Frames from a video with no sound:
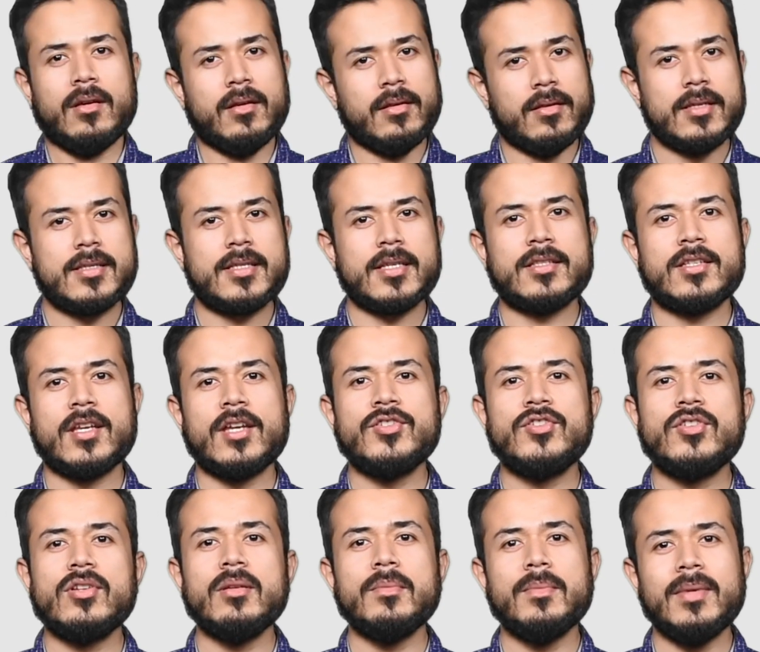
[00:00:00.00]
This
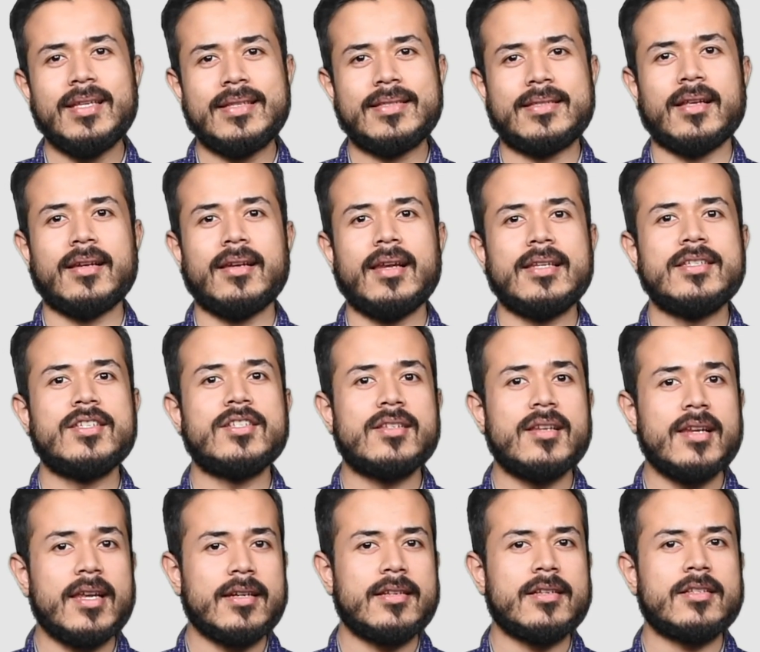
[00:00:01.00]
essentially means that
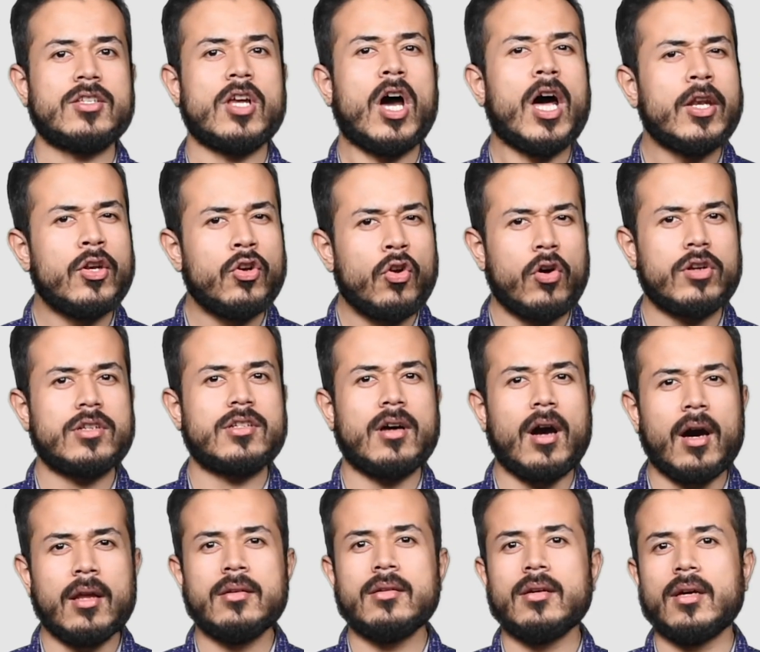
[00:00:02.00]
legislators are not
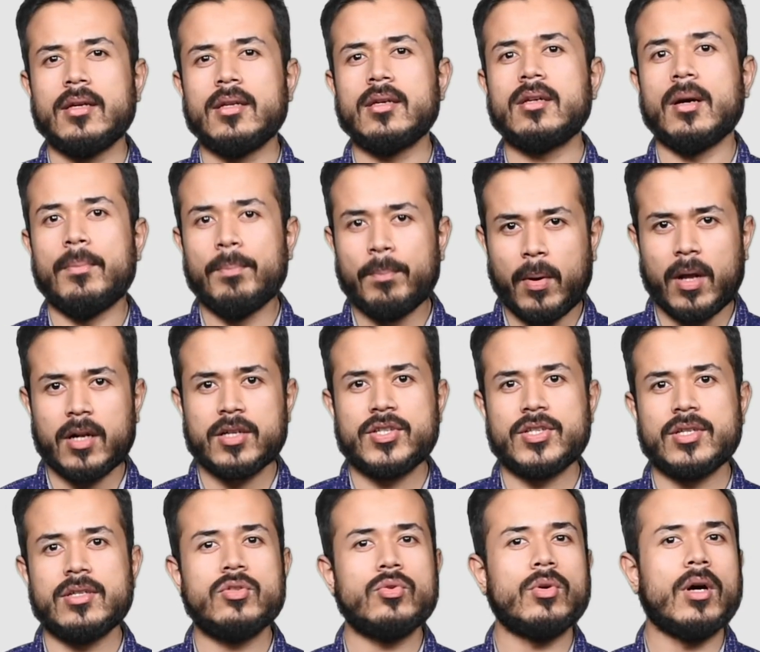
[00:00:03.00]
under any
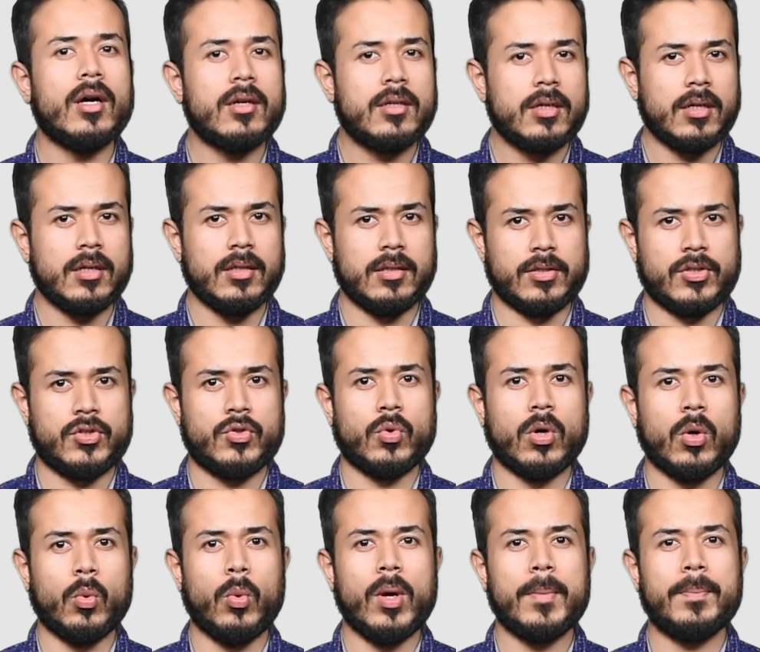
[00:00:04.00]
compulsion to adhere
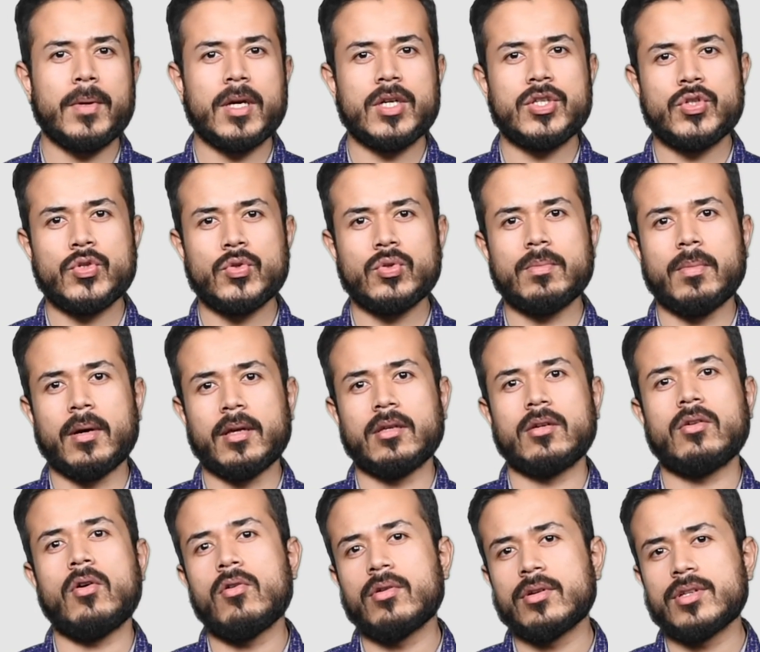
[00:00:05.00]
to a whip issued by the
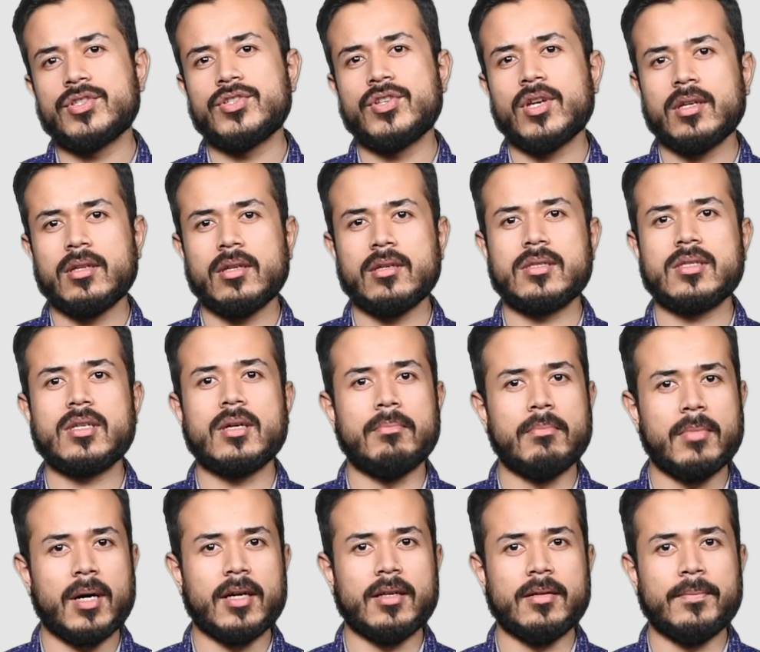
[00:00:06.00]
Congress JDS
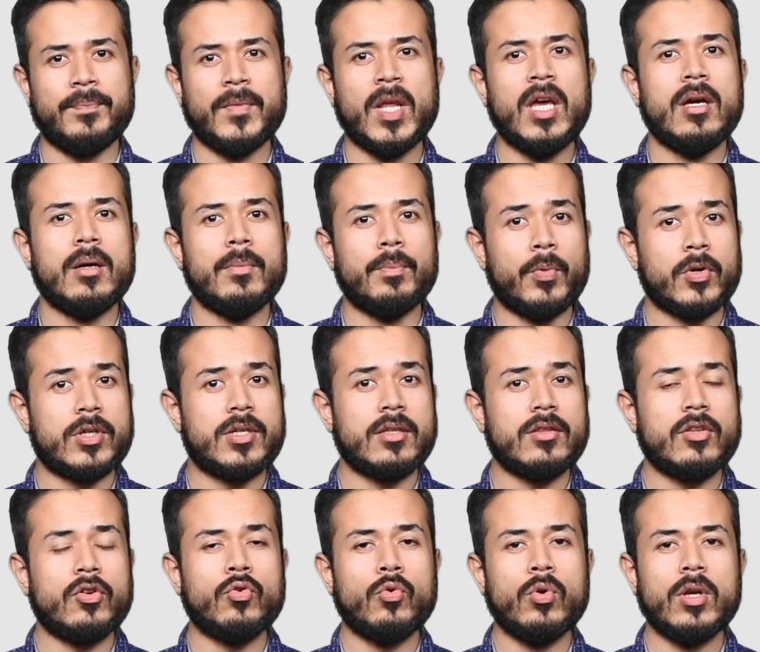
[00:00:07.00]
combined,
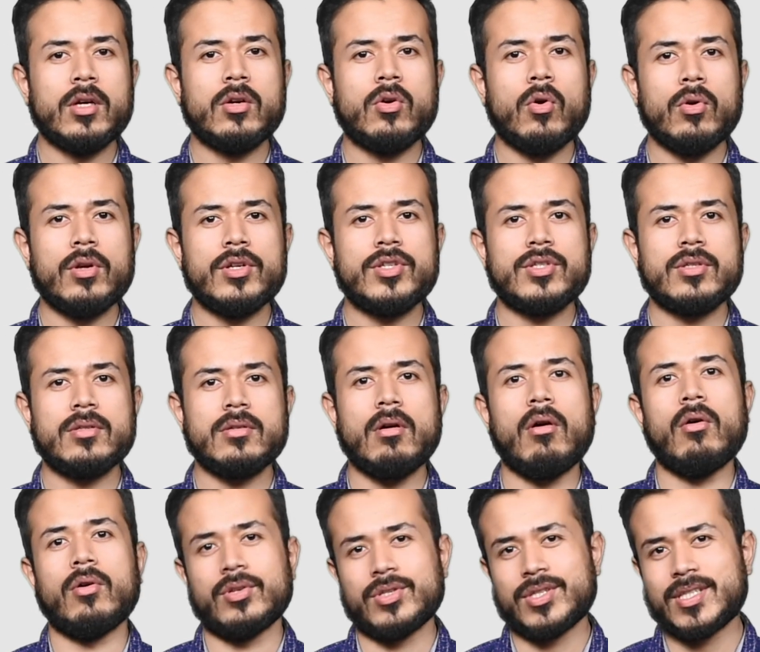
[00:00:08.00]
putting the ruling coalition
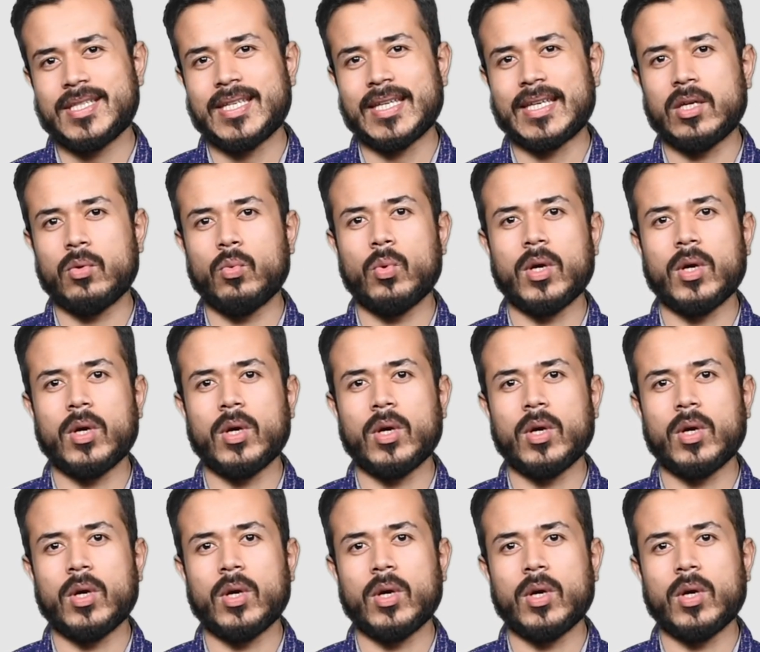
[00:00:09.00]
on a sticky